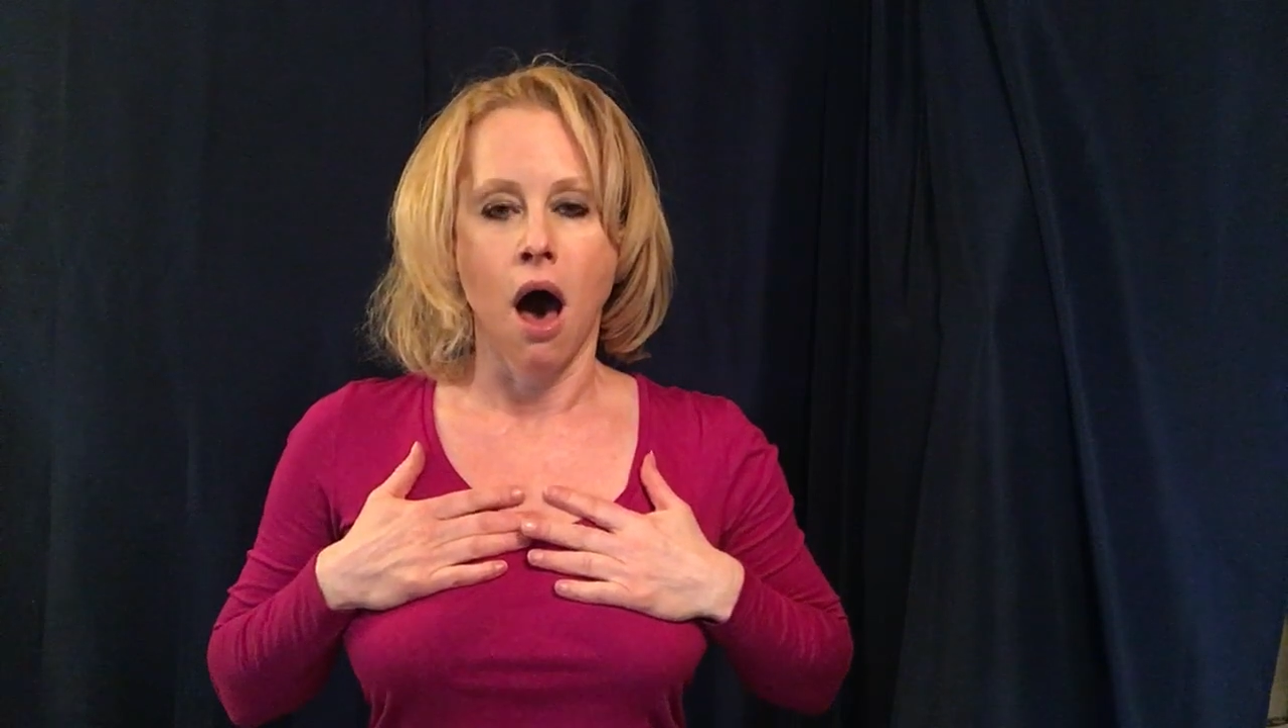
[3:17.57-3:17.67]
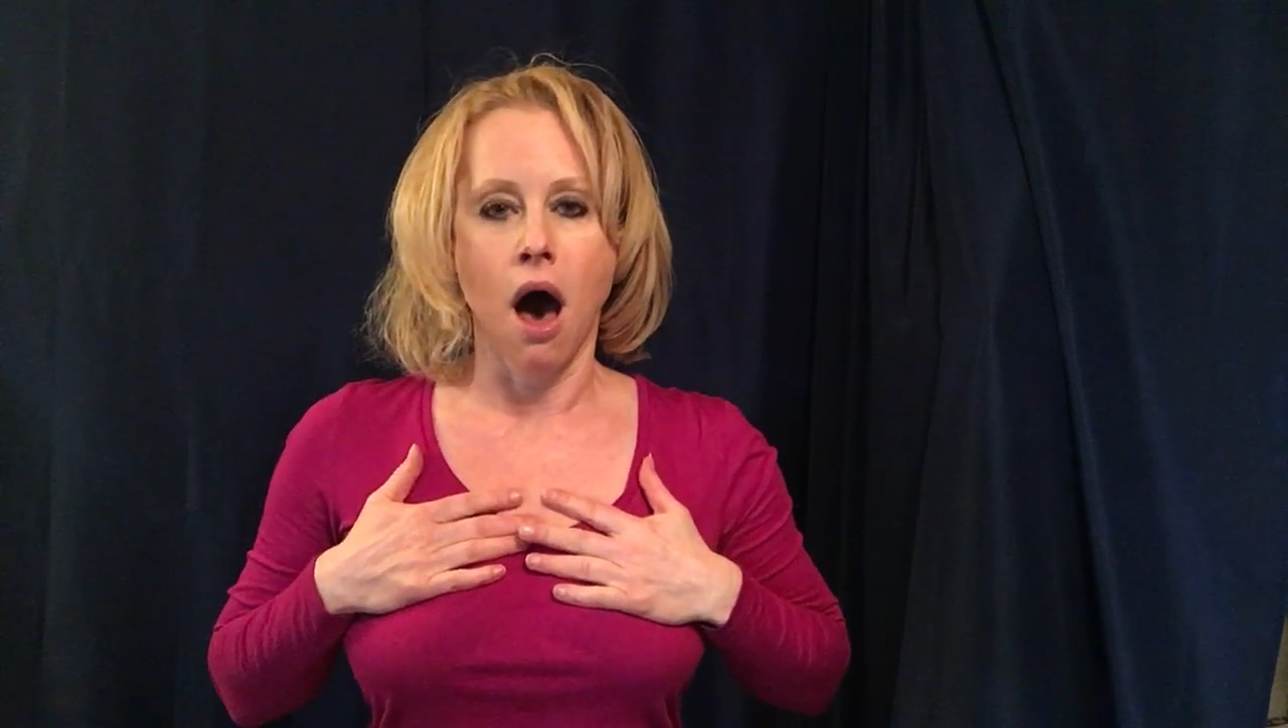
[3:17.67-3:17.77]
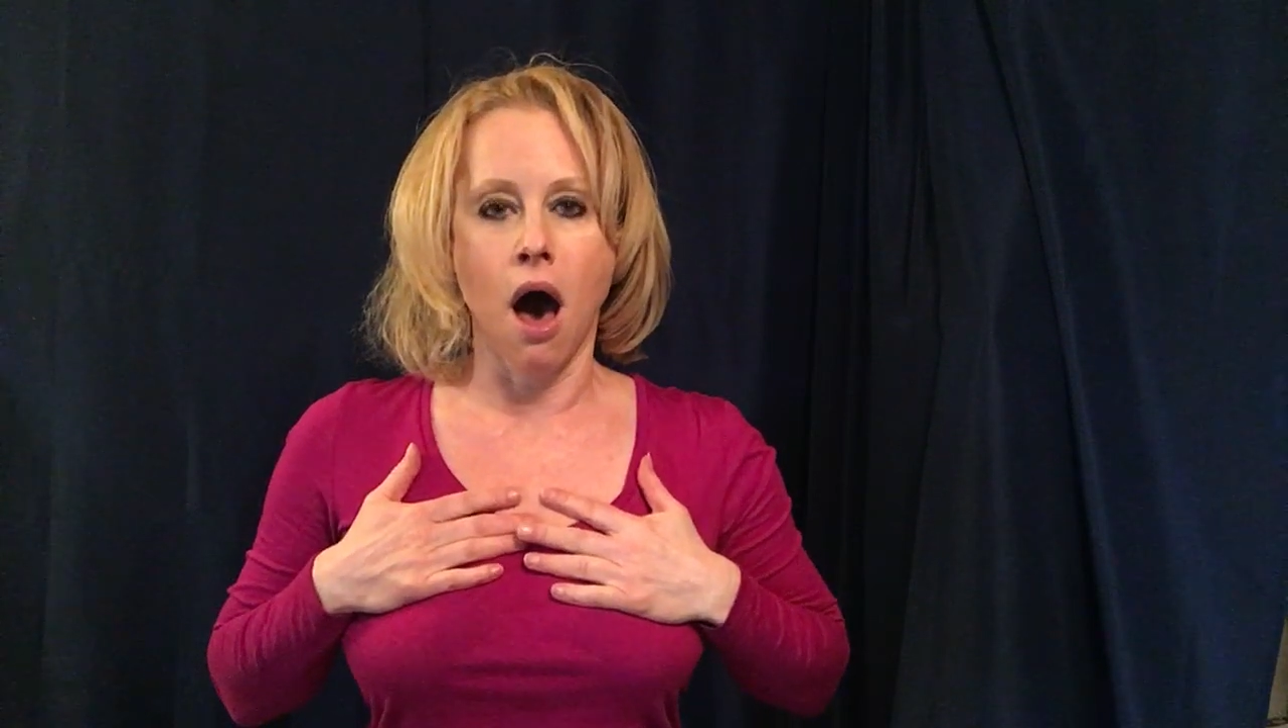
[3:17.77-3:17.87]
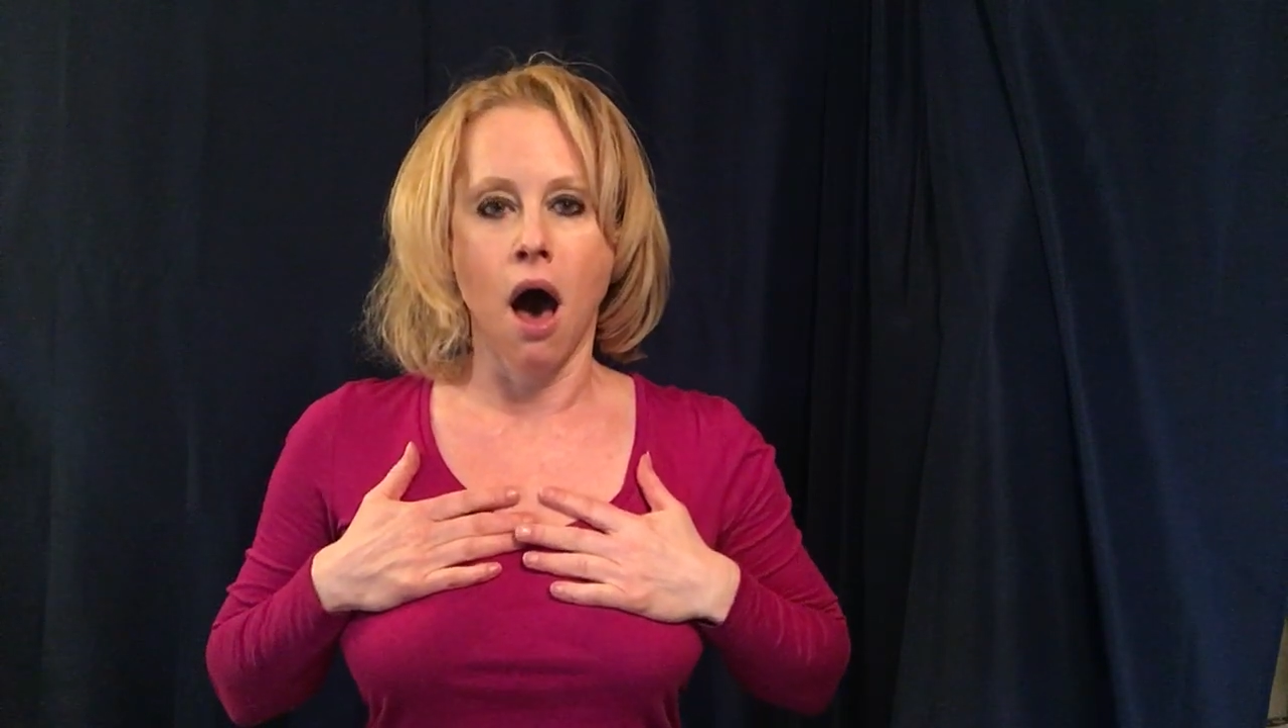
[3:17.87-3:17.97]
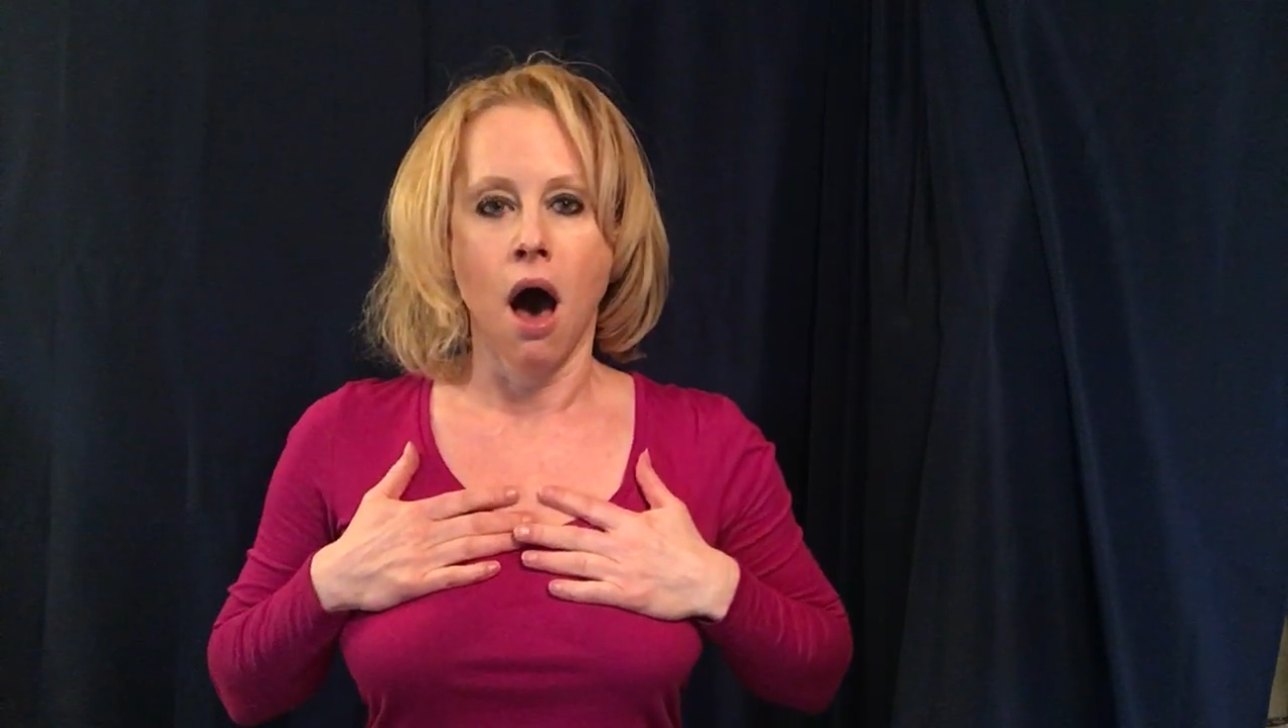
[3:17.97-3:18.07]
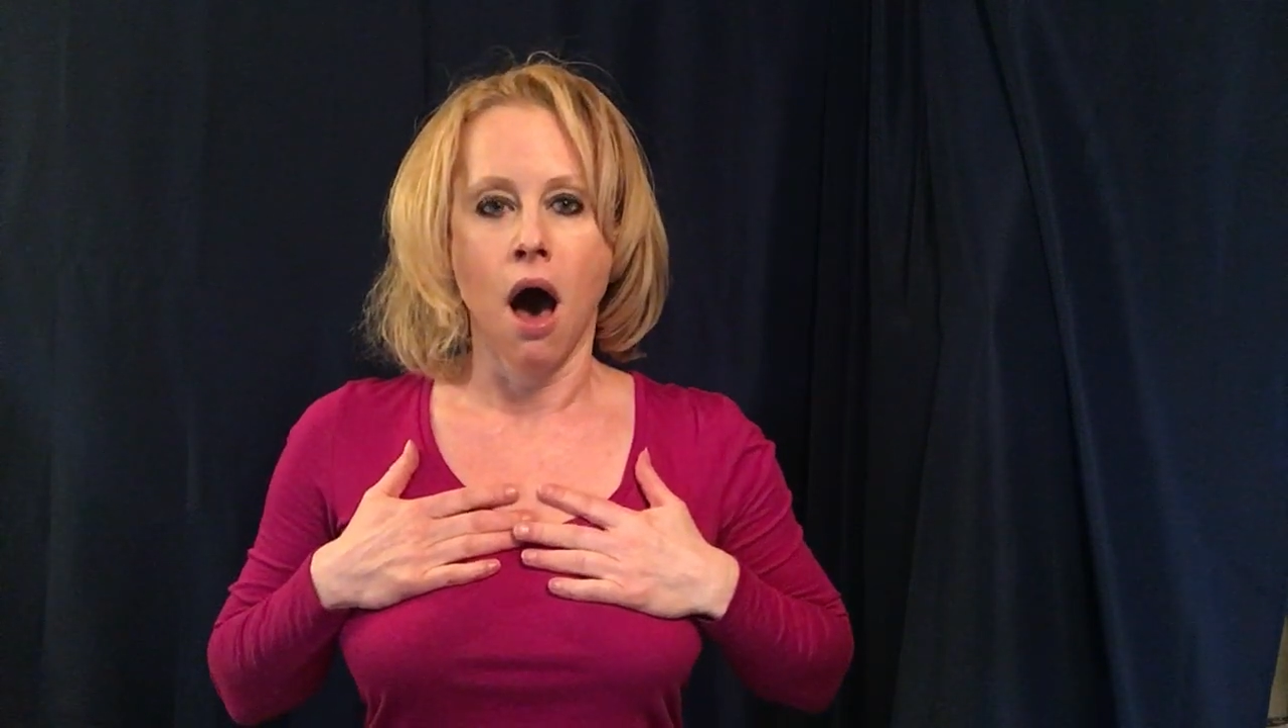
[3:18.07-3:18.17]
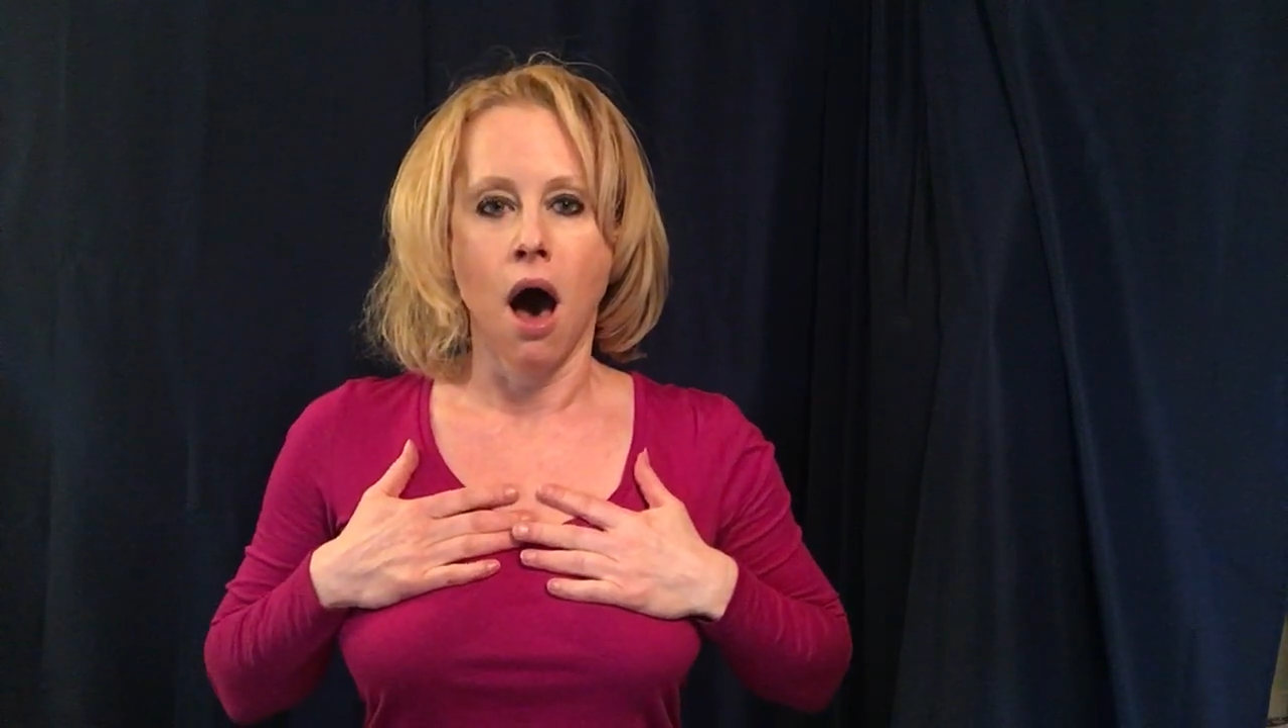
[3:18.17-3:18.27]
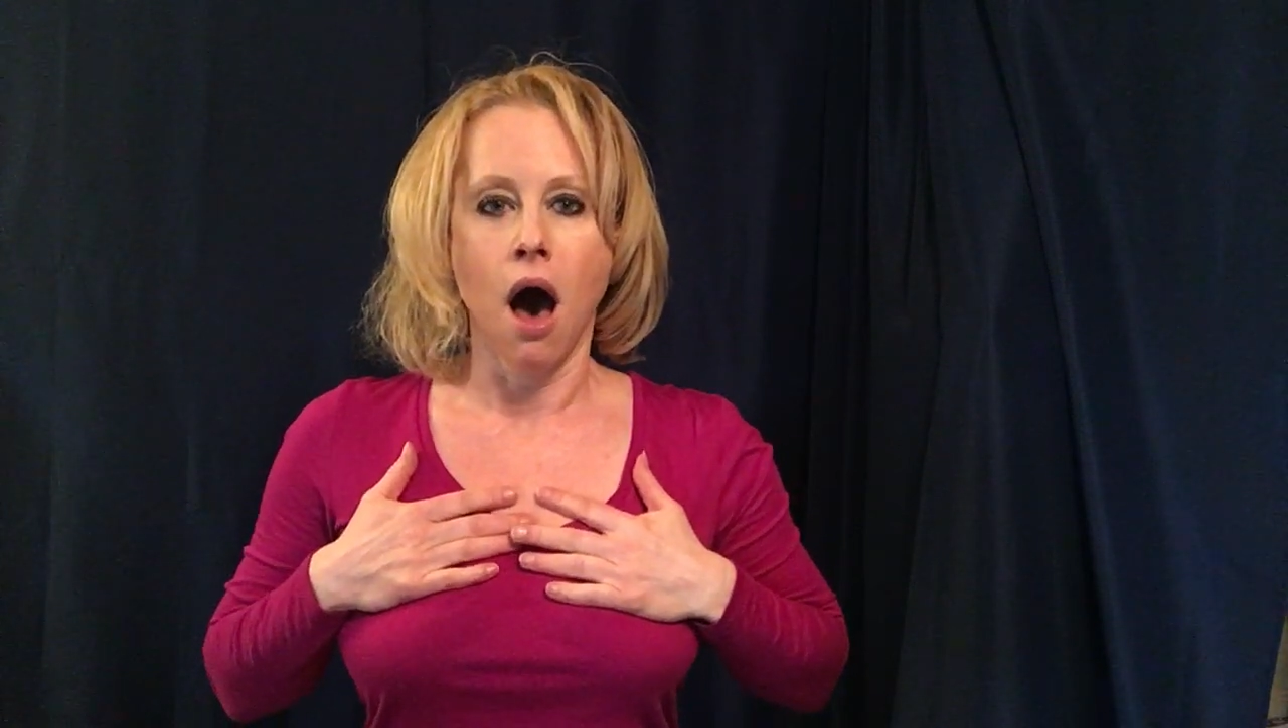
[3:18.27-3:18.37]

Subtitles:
ha,